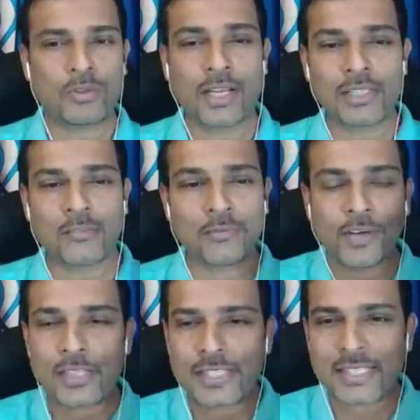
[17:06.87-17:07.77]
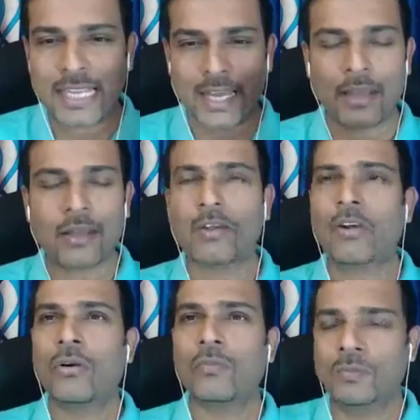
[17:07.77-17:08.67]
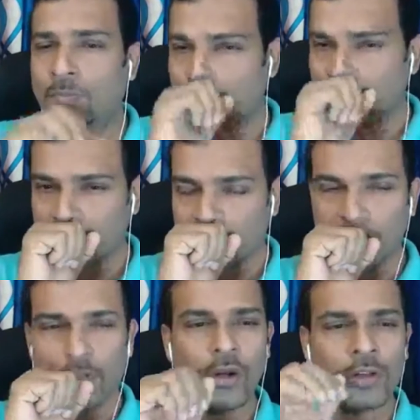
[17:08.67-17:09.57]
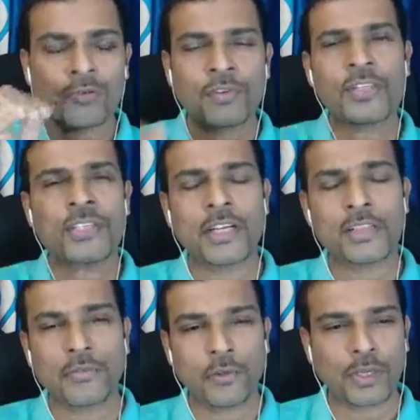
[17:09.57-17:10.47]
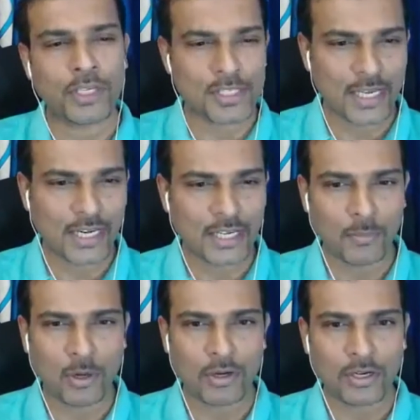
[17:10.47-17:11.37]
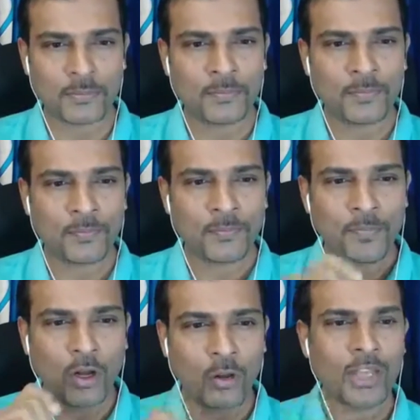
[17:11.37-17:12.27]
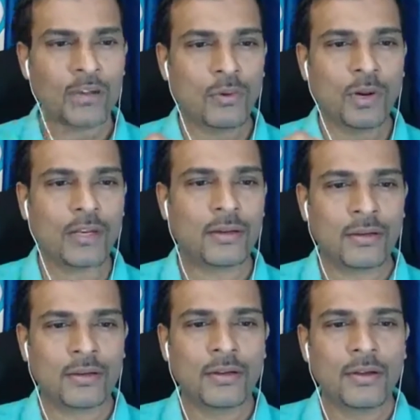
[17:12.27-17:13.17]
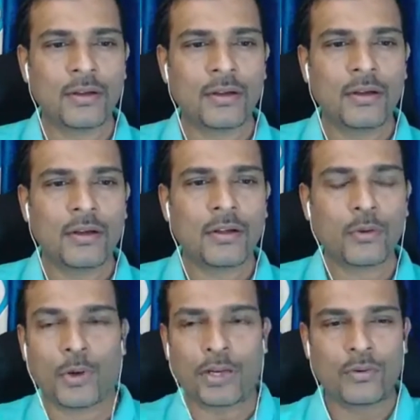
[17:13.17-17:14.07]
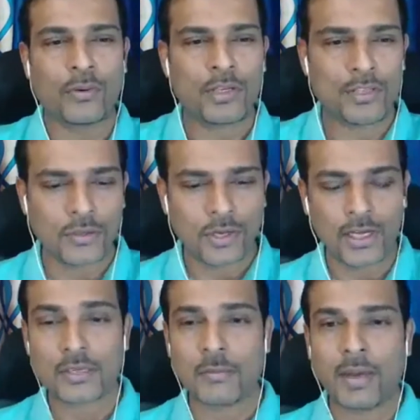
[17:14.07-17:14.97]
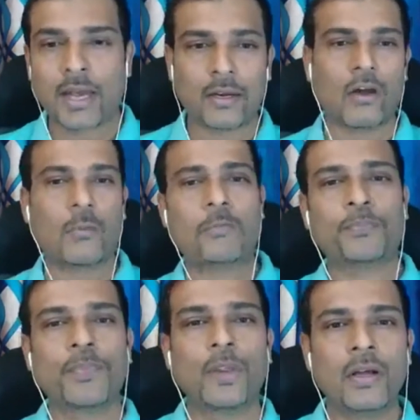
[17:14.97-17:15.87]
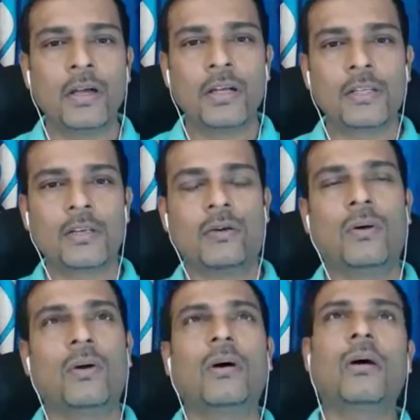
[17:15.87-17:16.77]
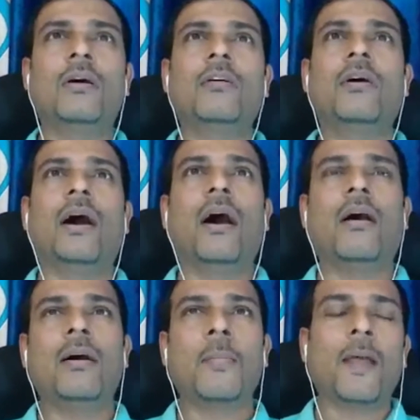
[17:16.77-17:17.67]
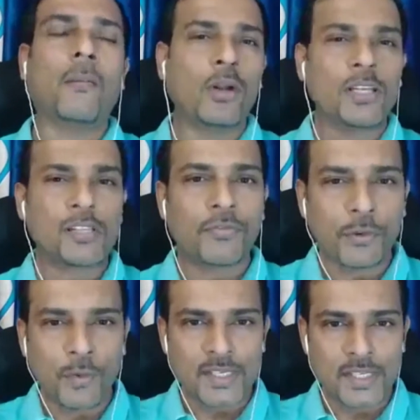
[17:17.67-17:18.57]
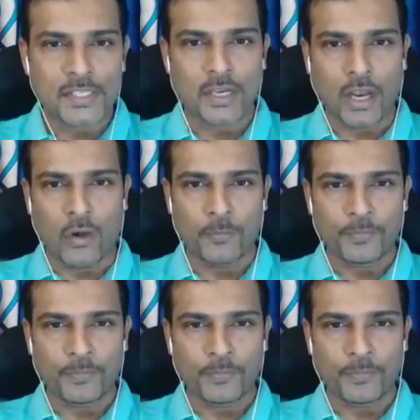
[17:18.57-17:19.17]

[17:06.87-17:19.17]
So that's the first leg or the first stage of you understanding about it. Okay, great, great, great. So you guys are back now. So I'm going to ask a few questions now.